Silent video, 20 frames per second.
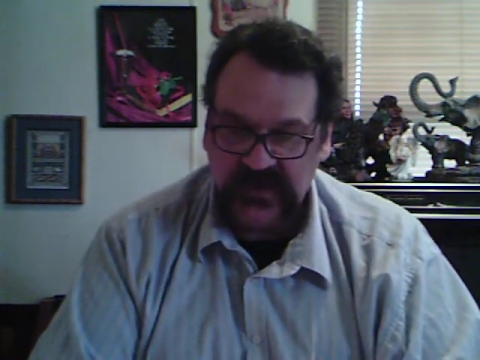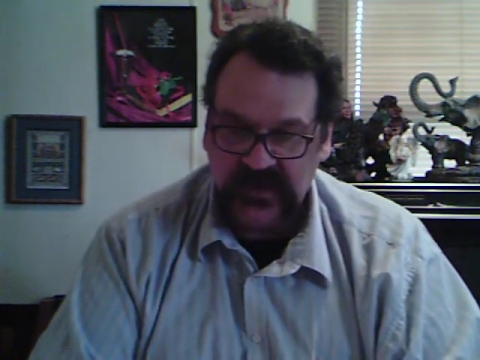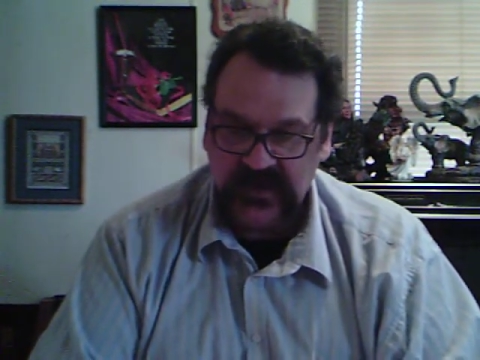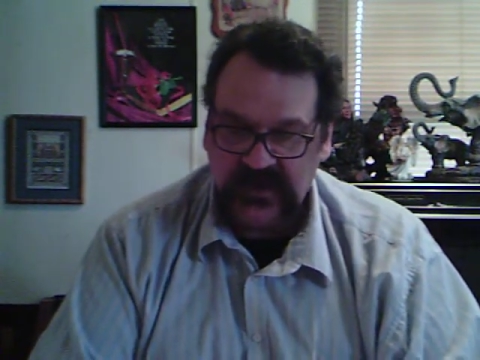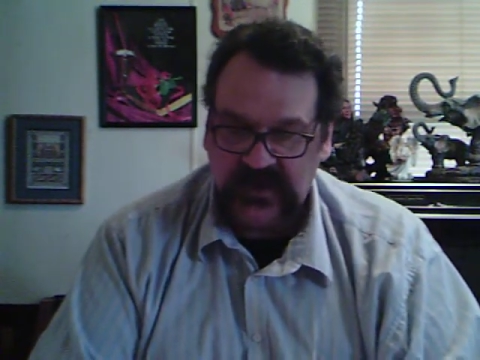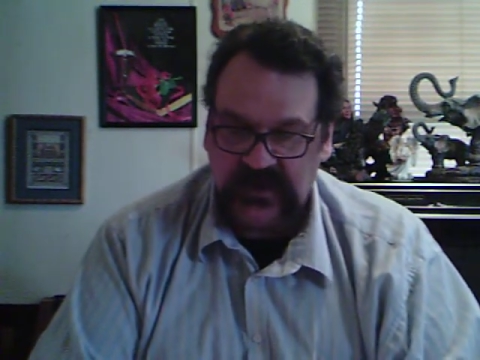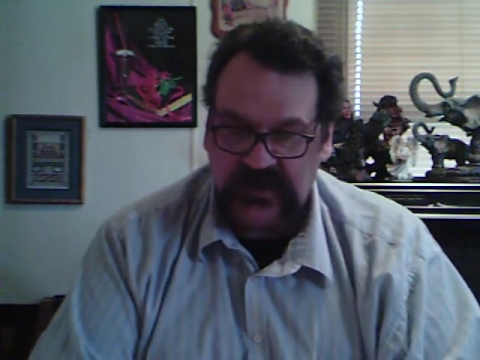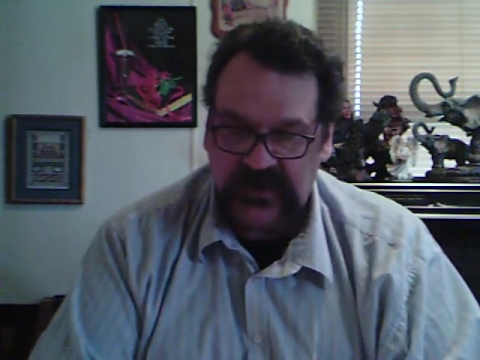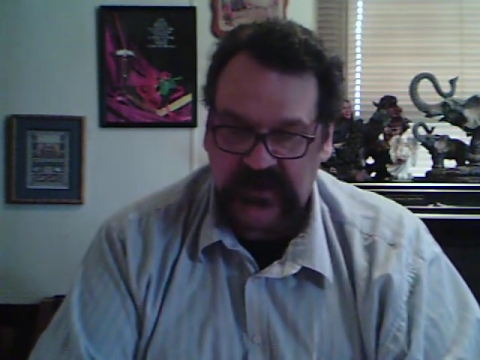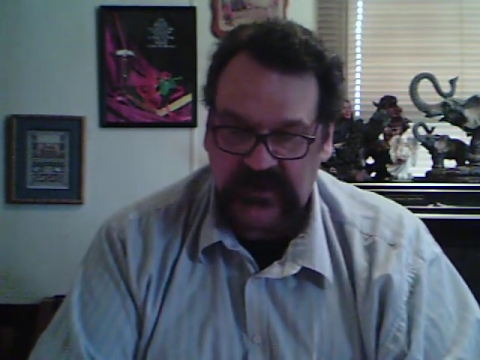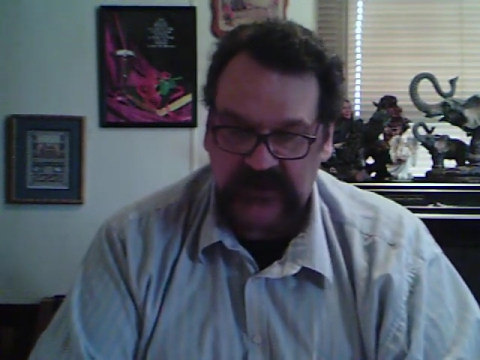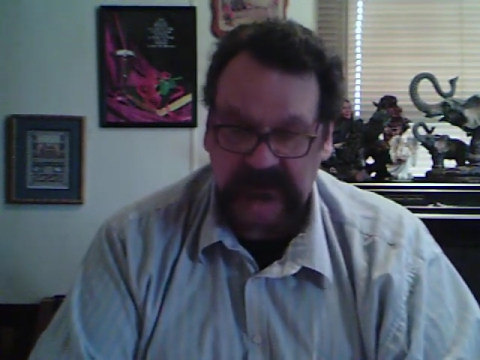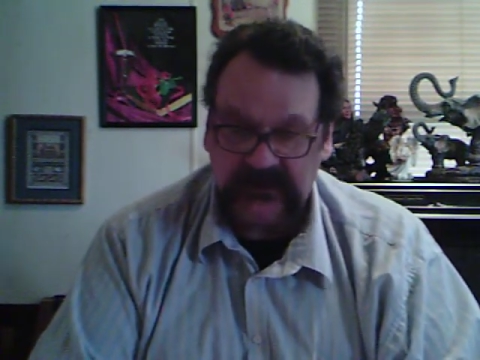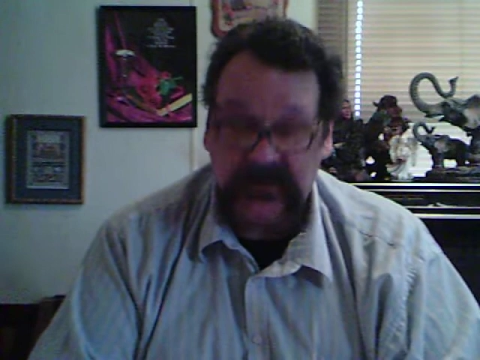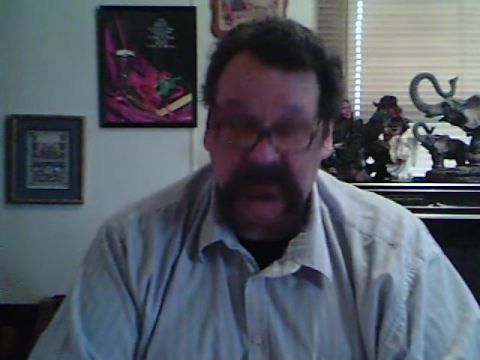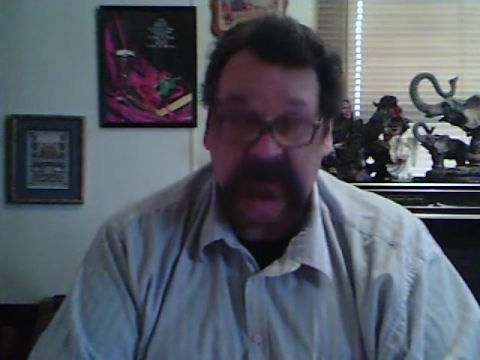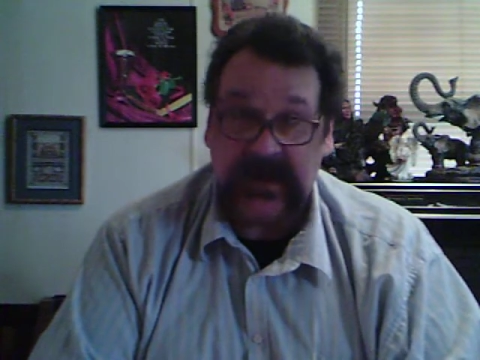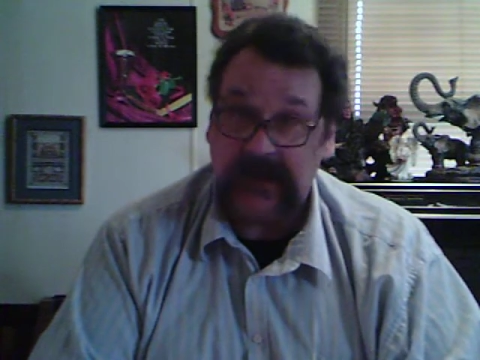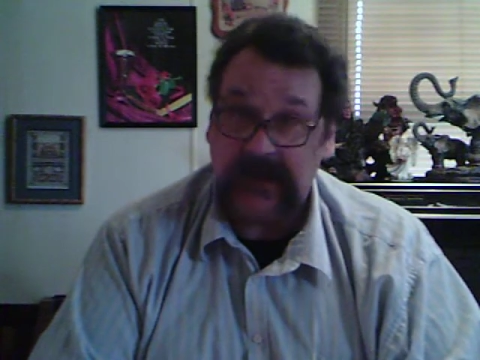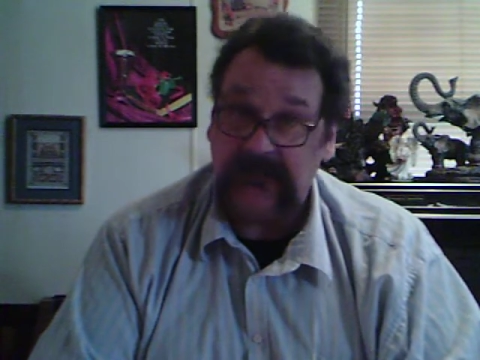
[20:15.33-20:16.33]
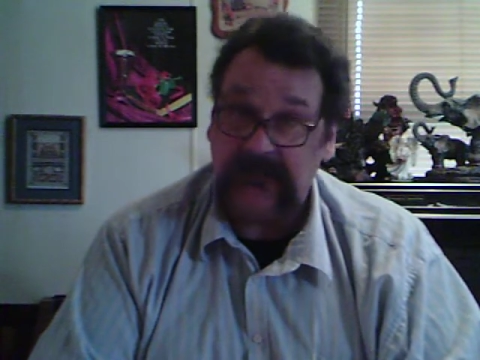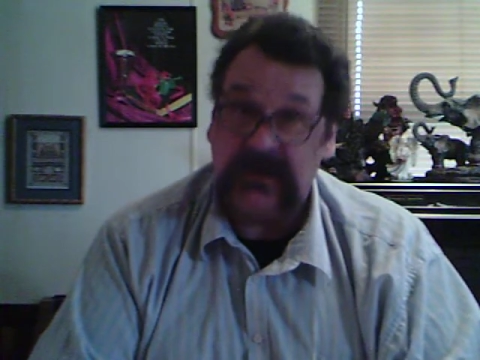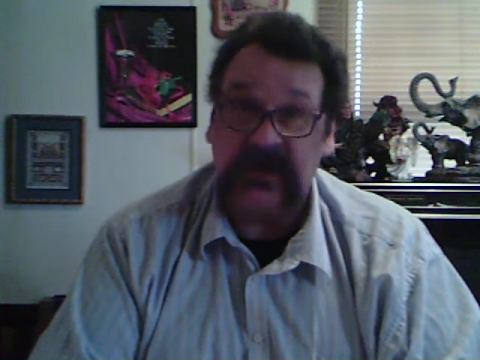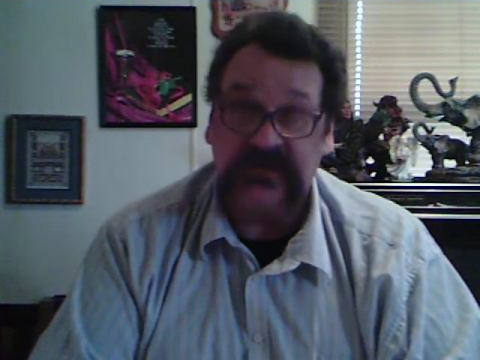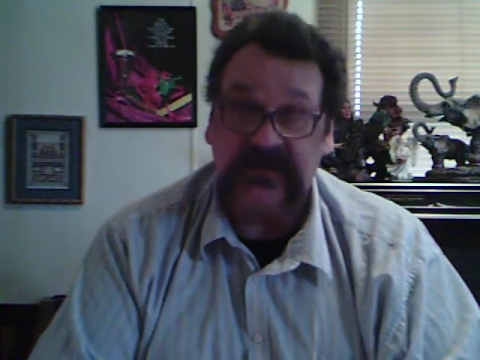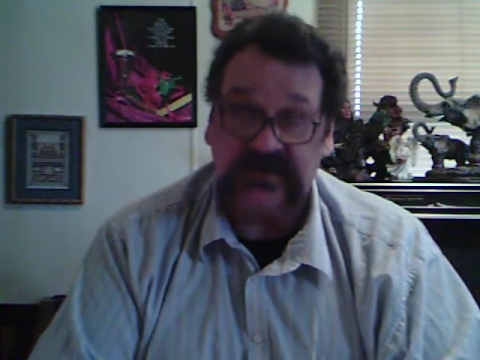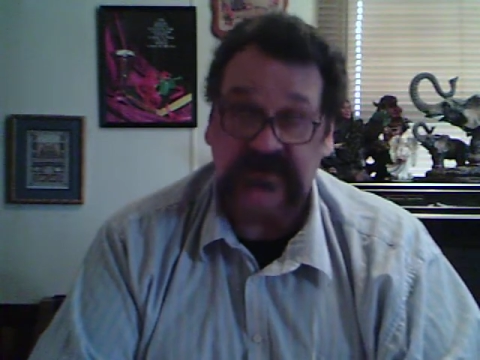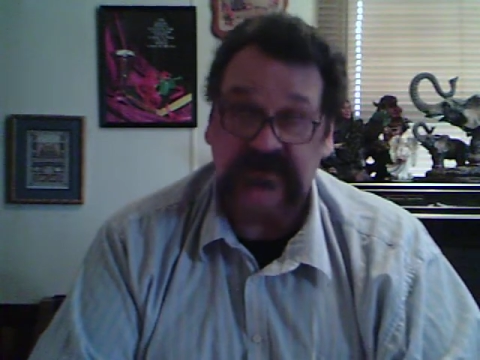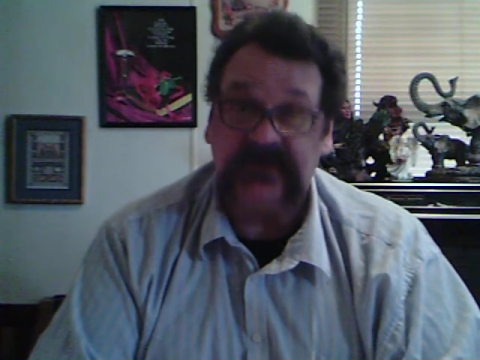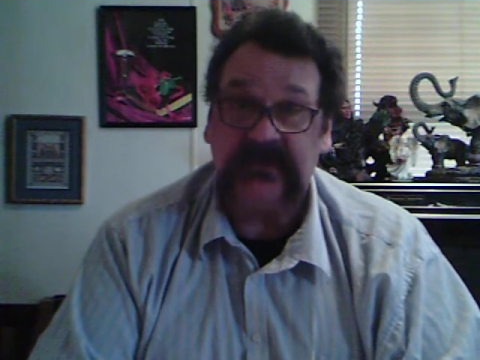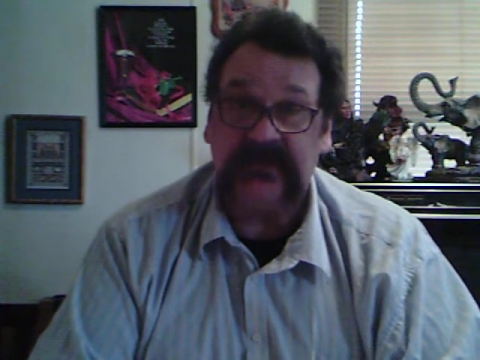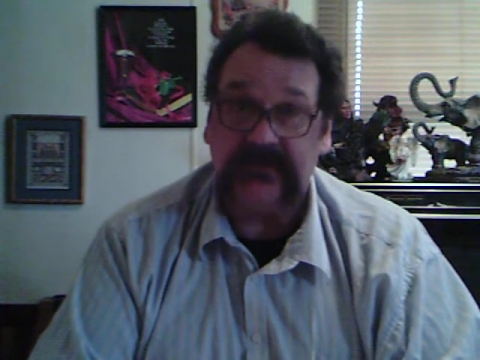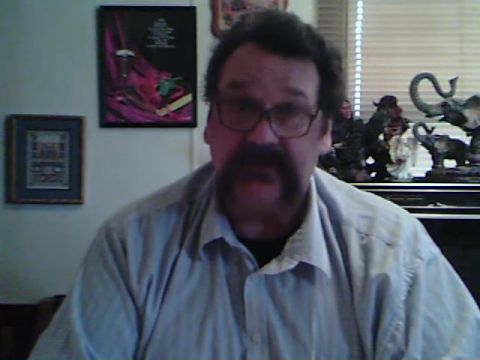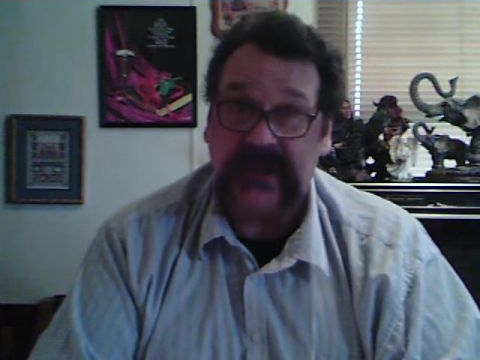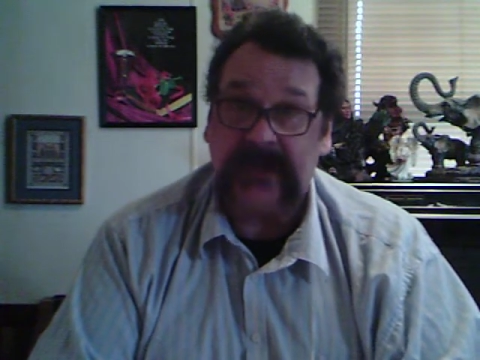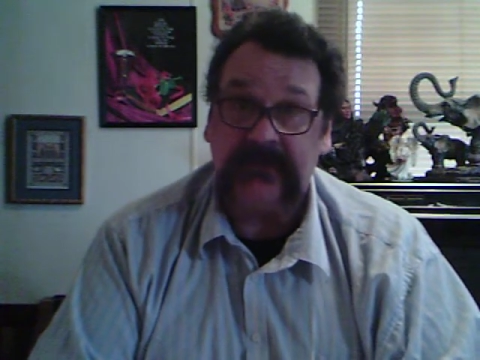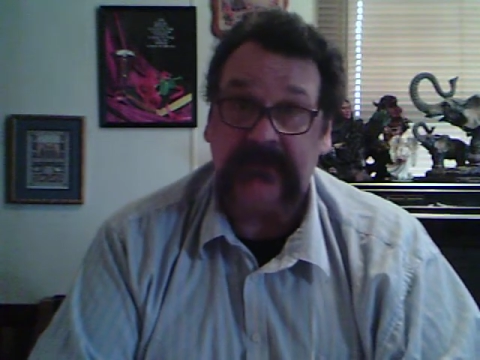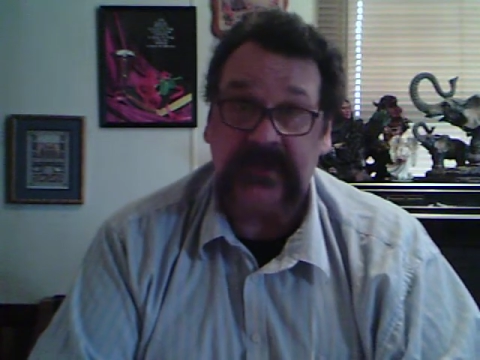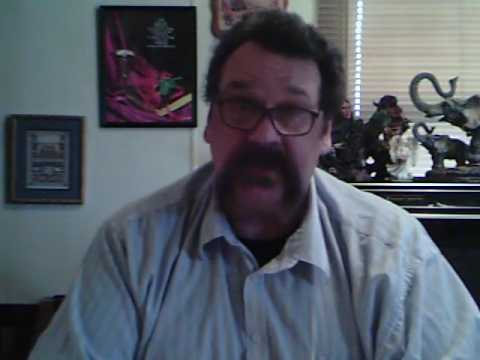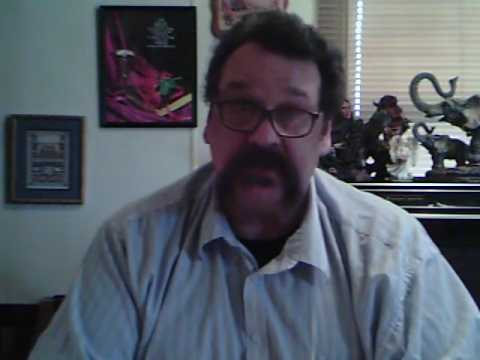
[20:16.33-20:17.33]
And I burned it into
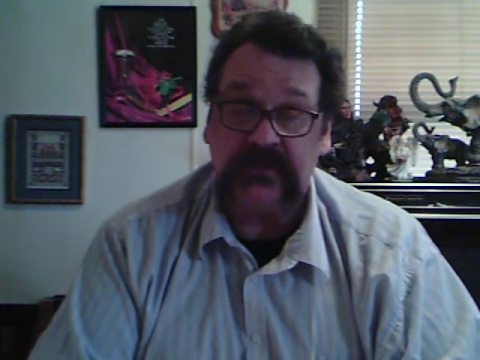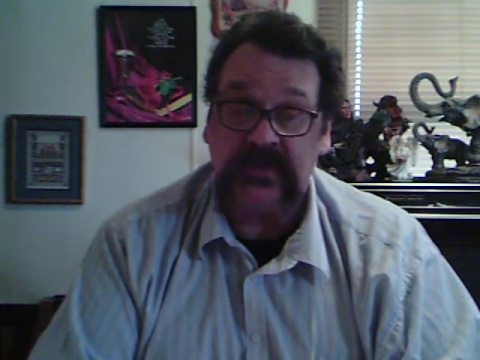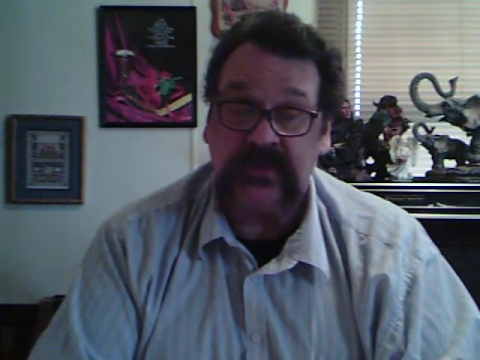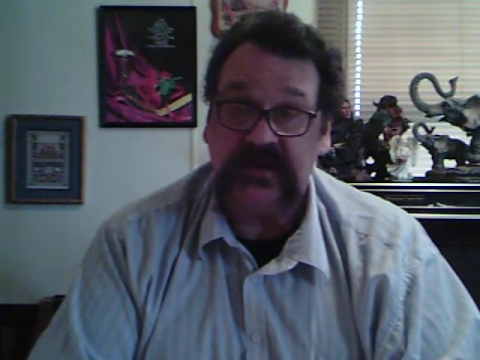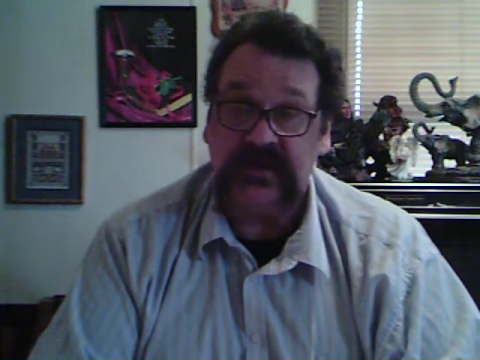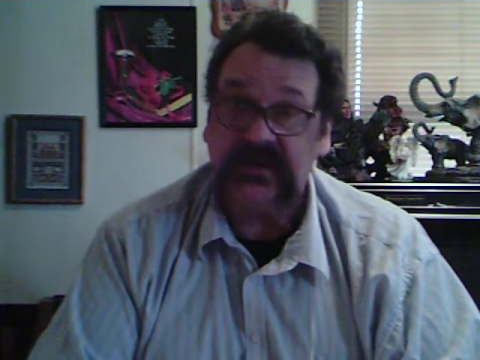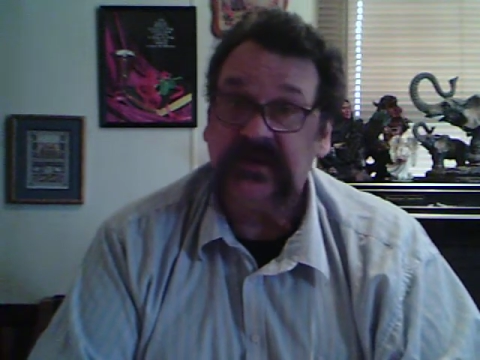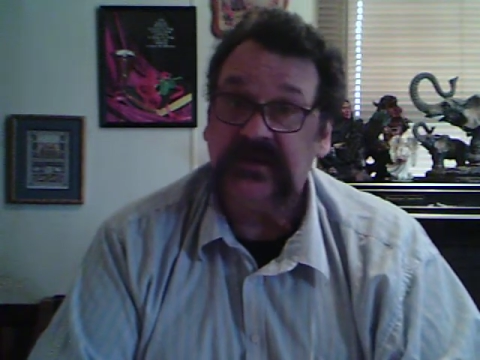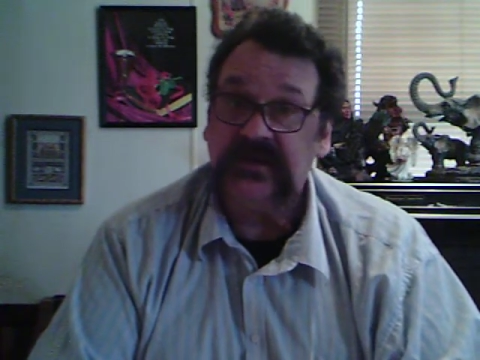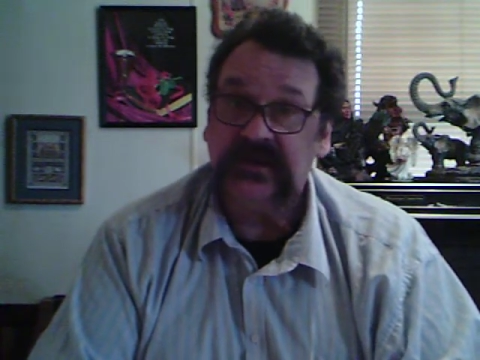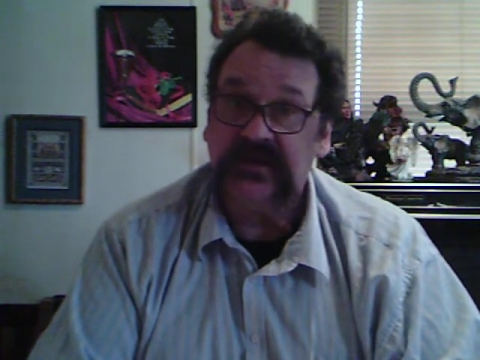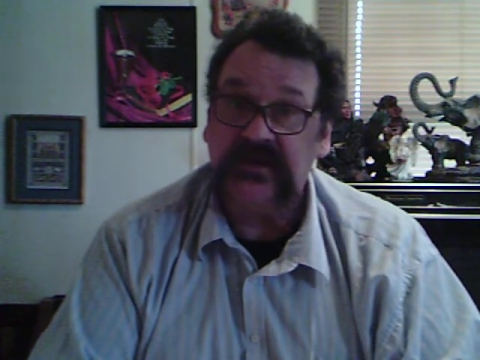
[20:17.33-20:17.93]
my memory.